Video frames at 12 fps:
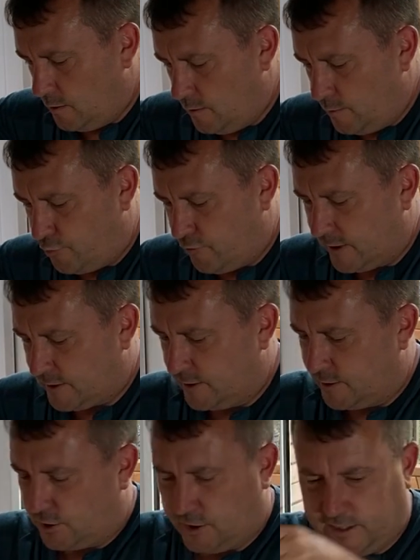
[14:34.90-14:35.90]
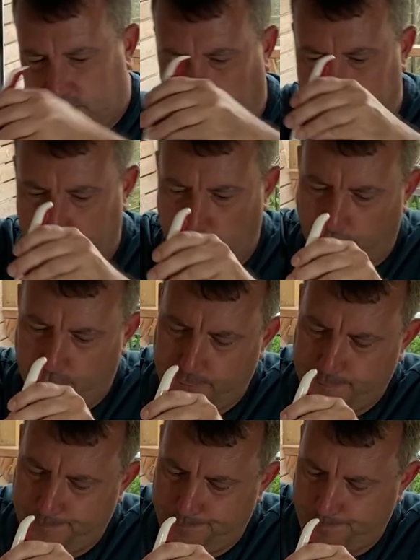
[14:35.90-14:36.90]
press this cheese overnight,
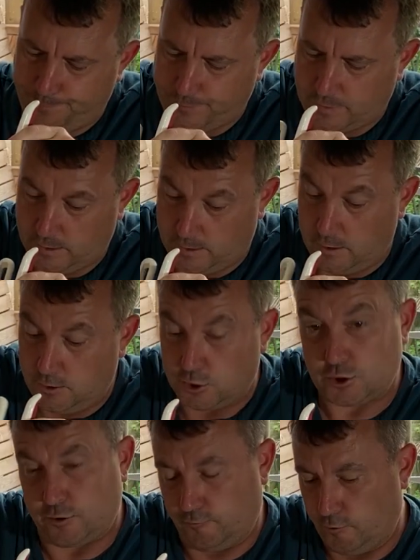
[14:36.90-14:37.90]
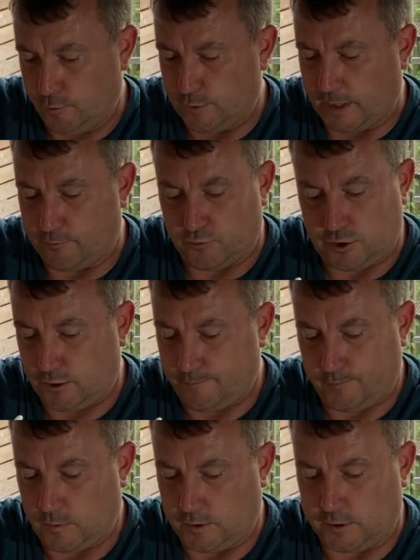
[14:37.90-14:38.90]
just at room temperature.
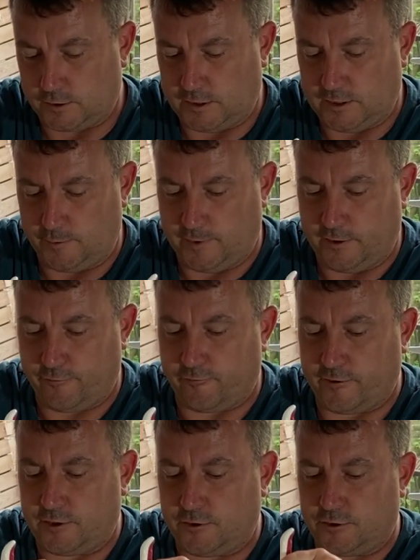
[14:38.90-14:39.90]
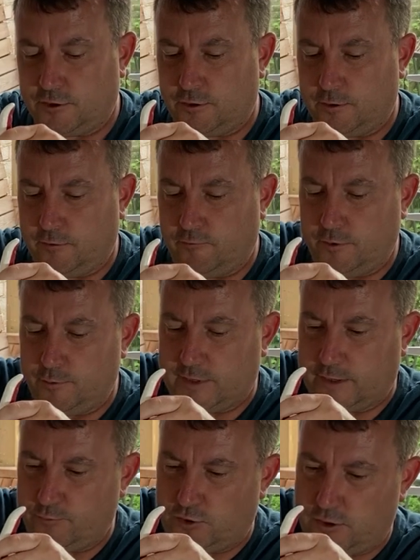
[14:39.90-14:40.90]
It doesn't need to be in the fridge, I'll just do it at room
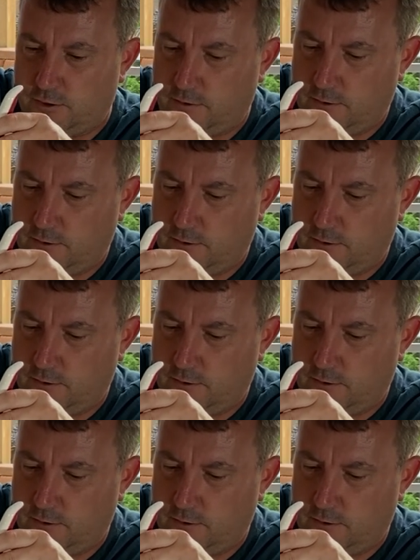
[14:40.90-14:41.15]
temperature.